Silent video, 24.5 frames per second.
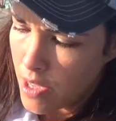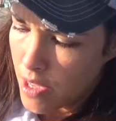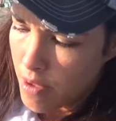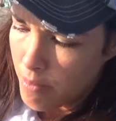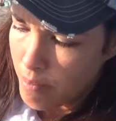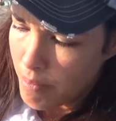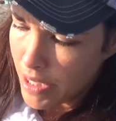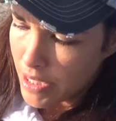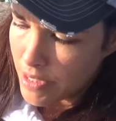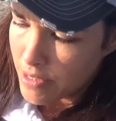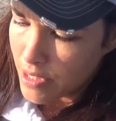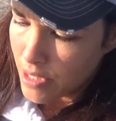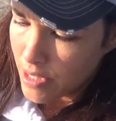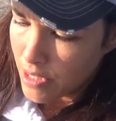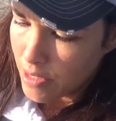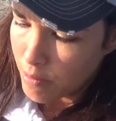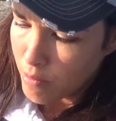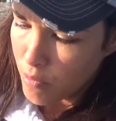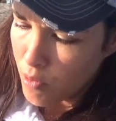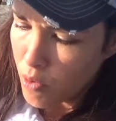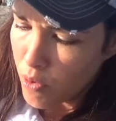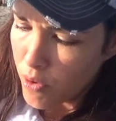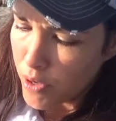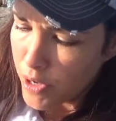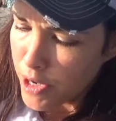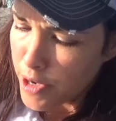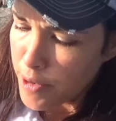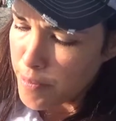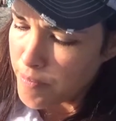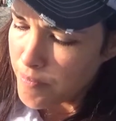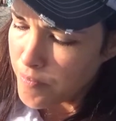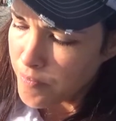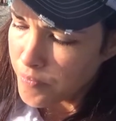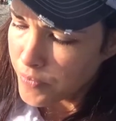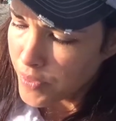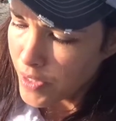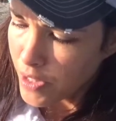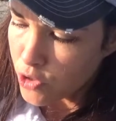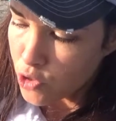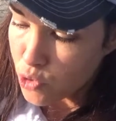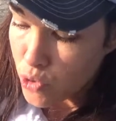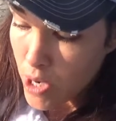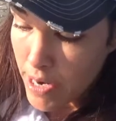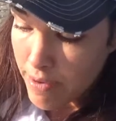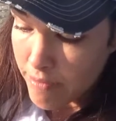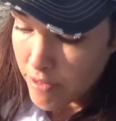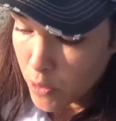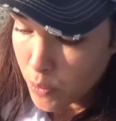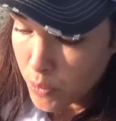Meditating more.
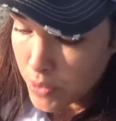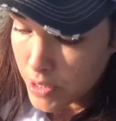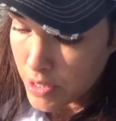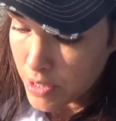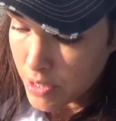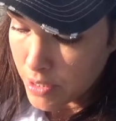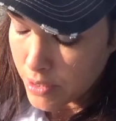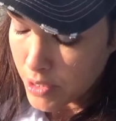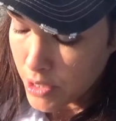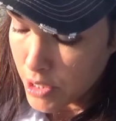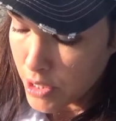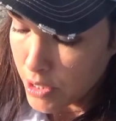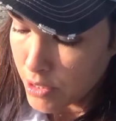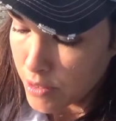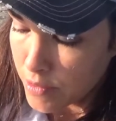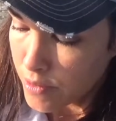Driving with Celine,